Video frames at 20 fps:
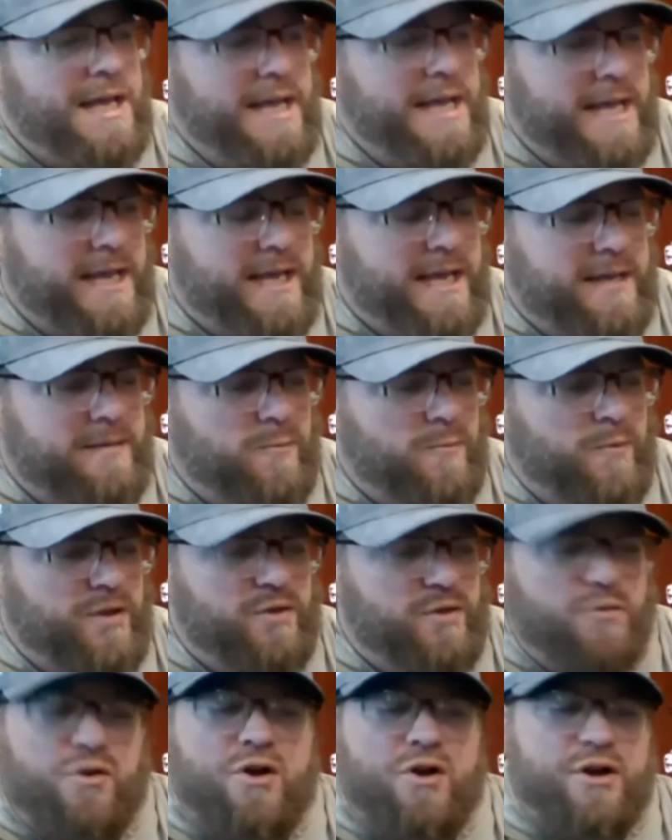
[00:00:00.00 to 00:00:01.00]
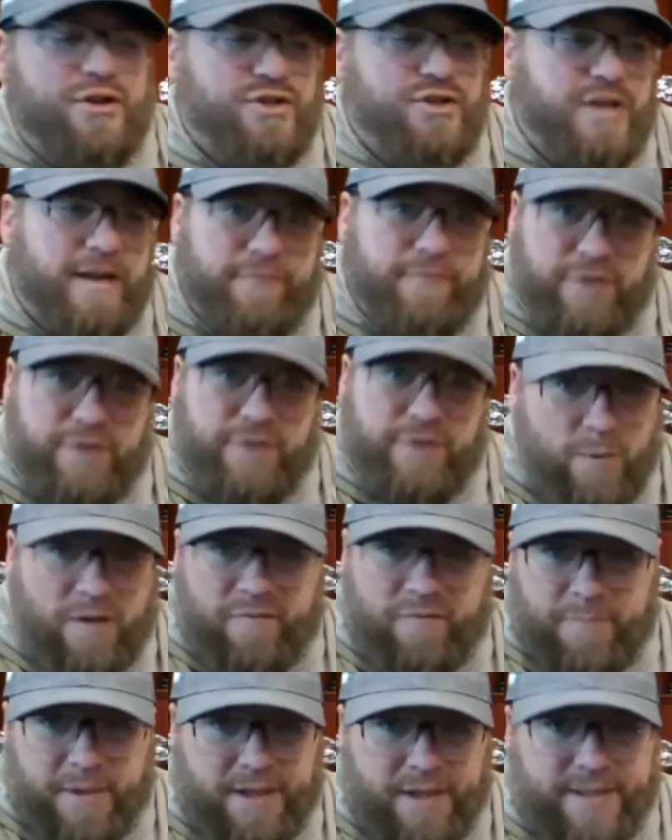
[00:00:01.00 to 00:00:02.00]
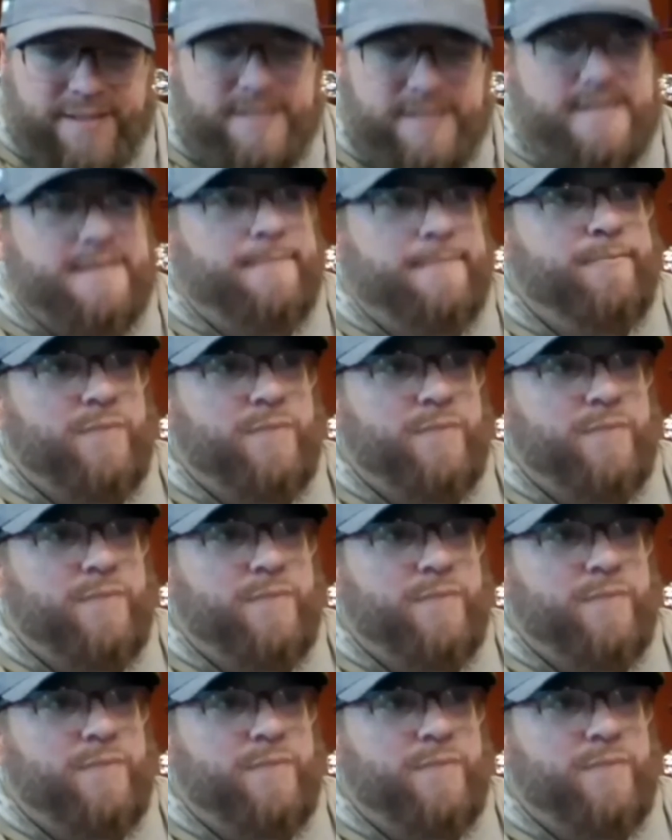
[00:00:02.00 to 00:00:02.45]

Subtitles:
And when you launch every 12 months,